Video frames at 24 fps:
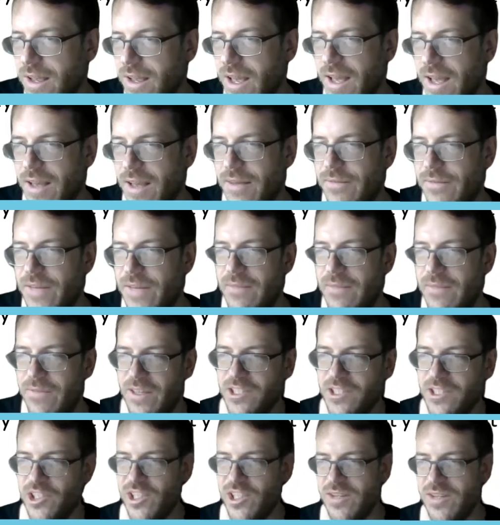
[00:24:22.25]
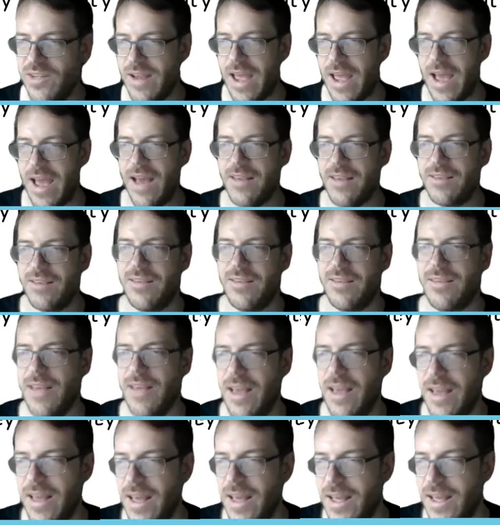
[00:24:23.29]
Fan fiction
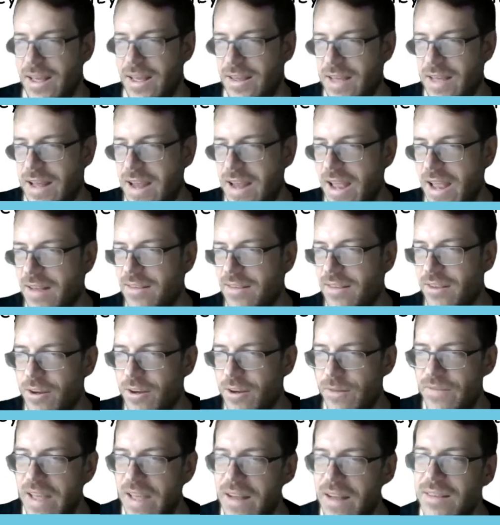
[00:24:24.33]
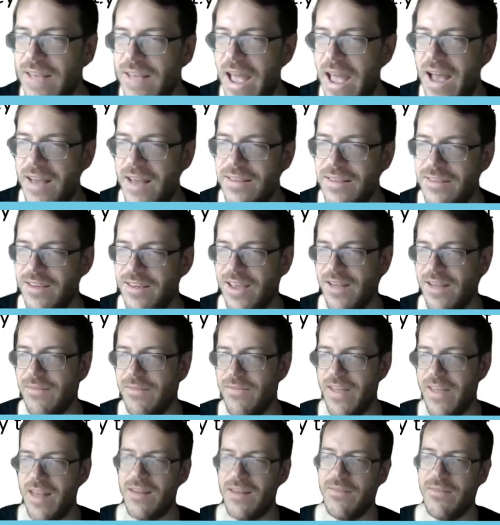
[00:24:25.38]
asks fans ask,
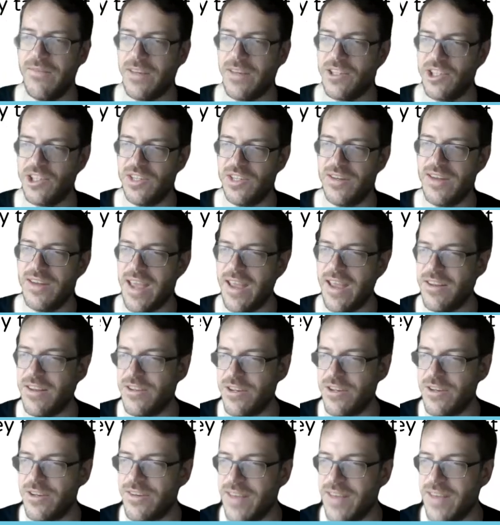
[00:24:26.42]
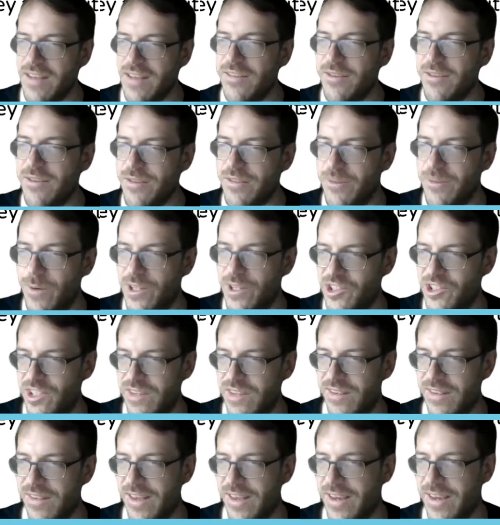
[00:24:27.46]
and fan fiction answers
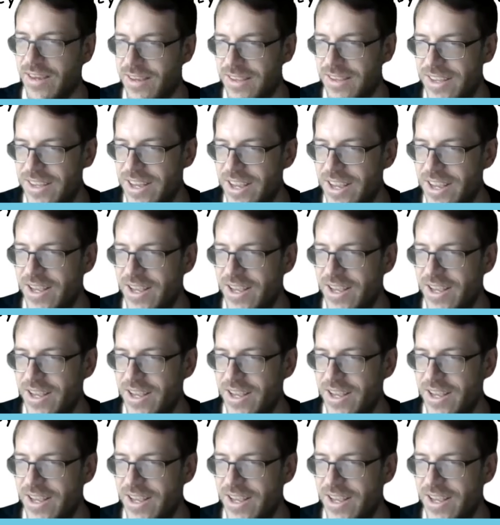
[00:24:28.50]
questions like